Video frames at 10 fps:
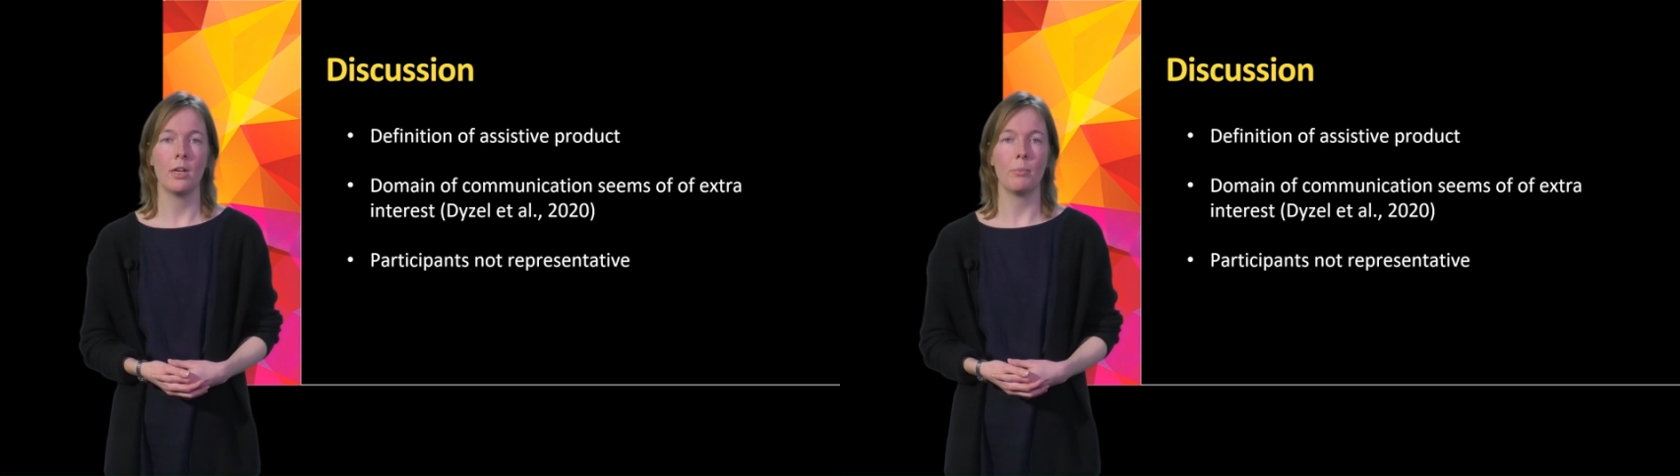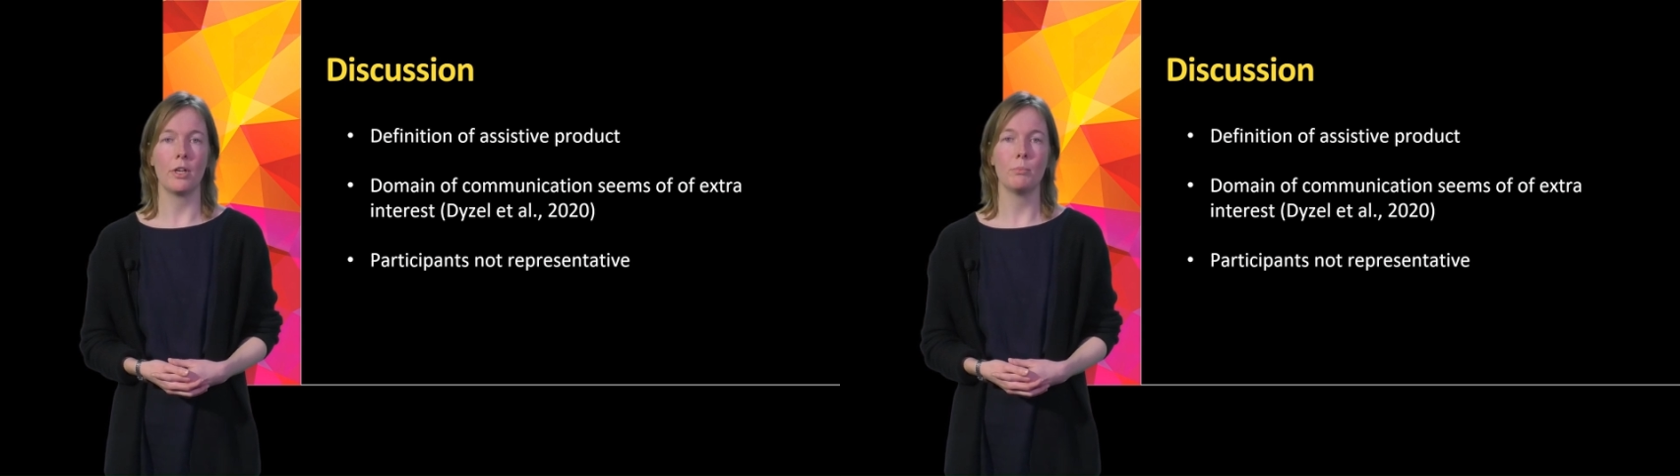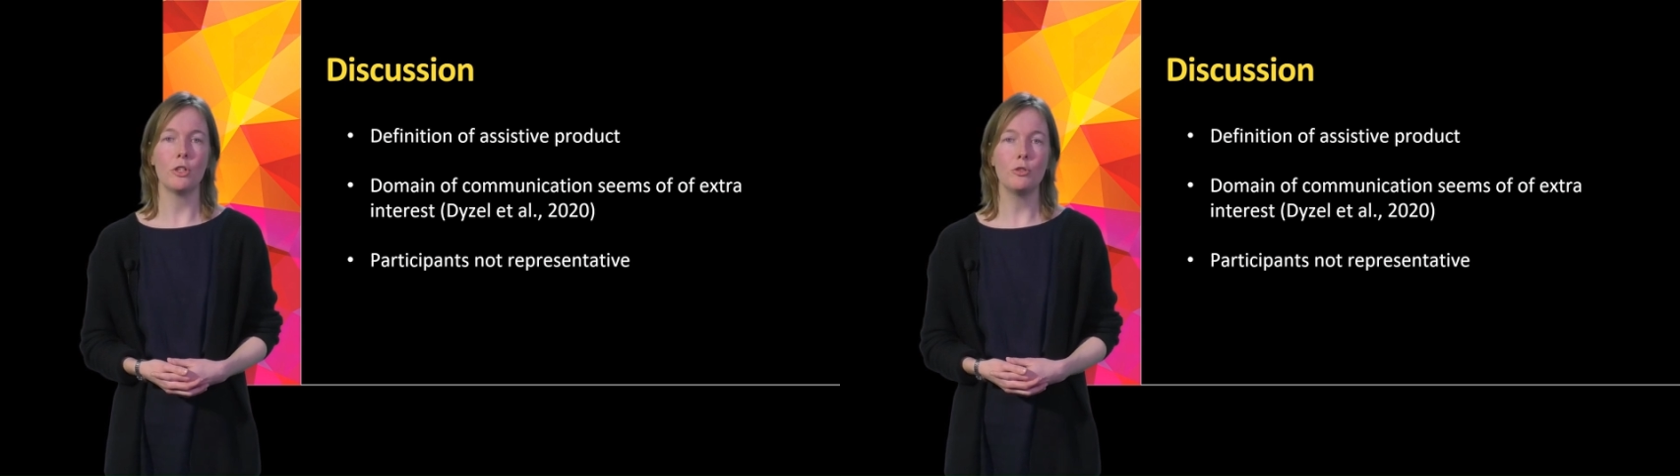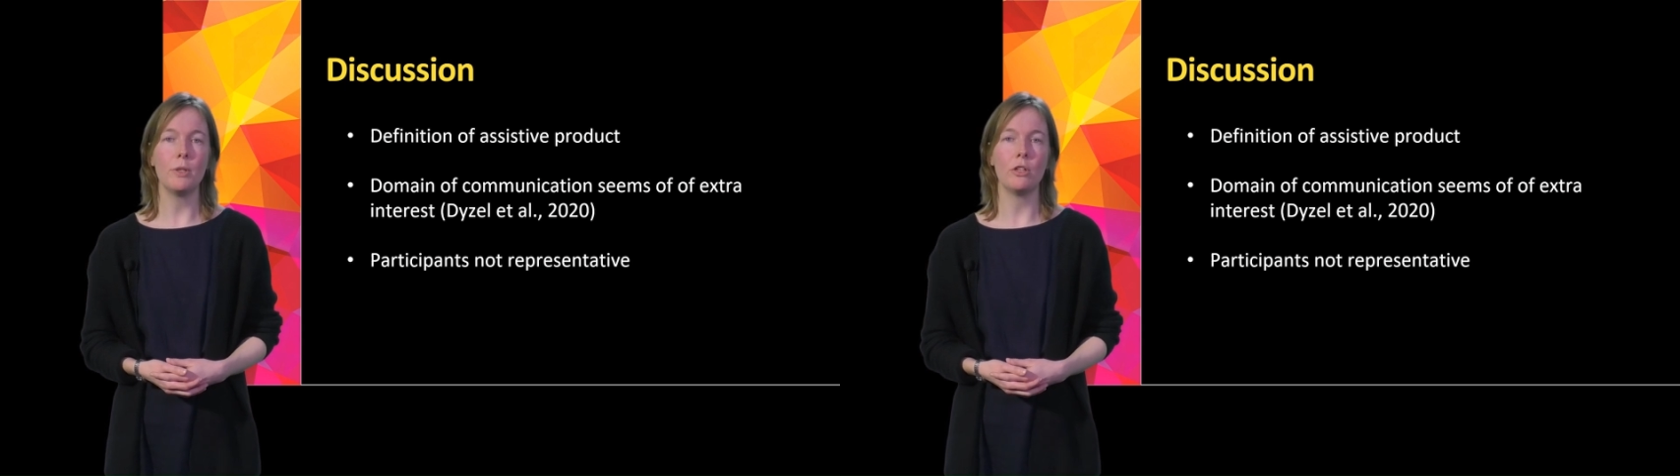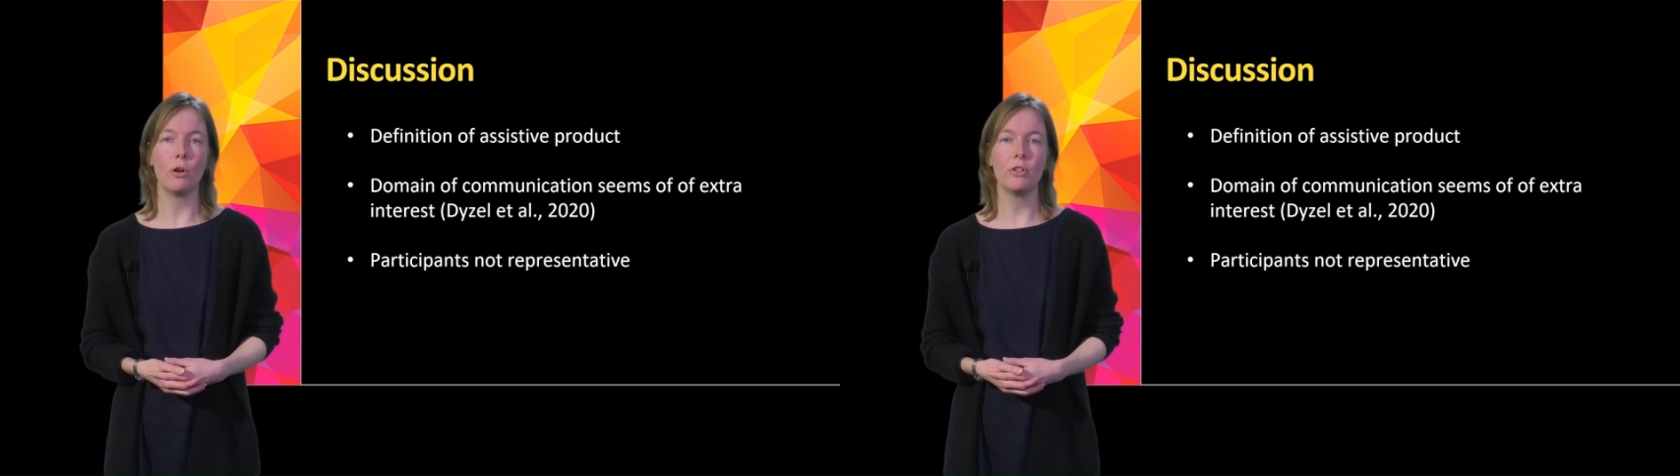But it must
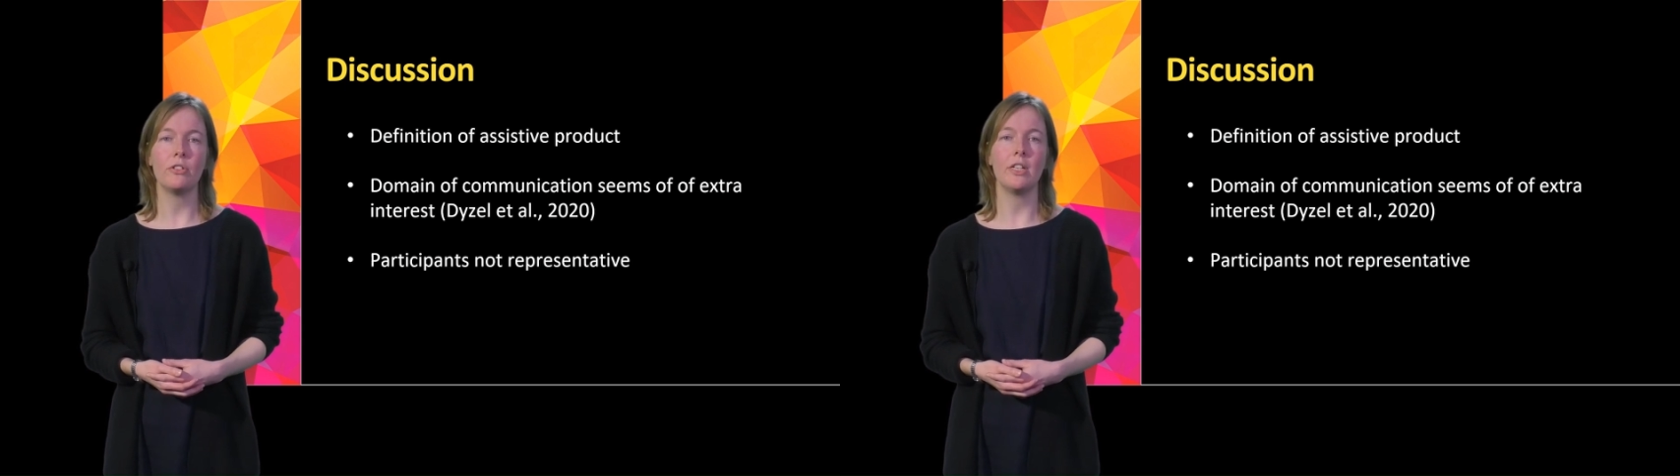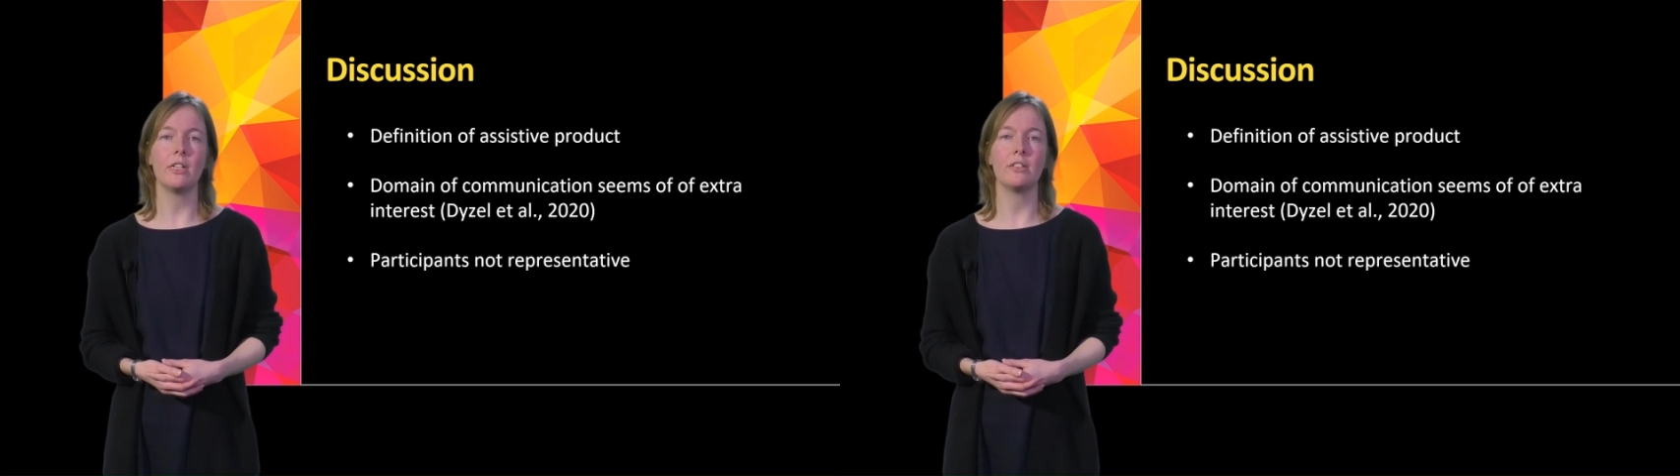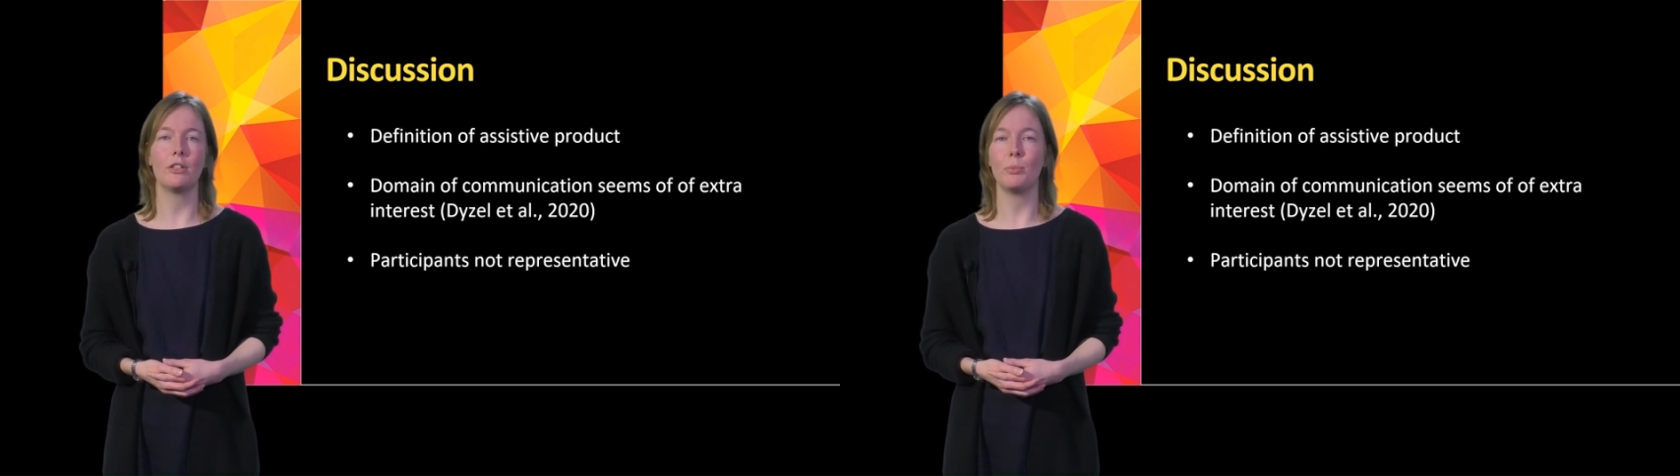be noted here that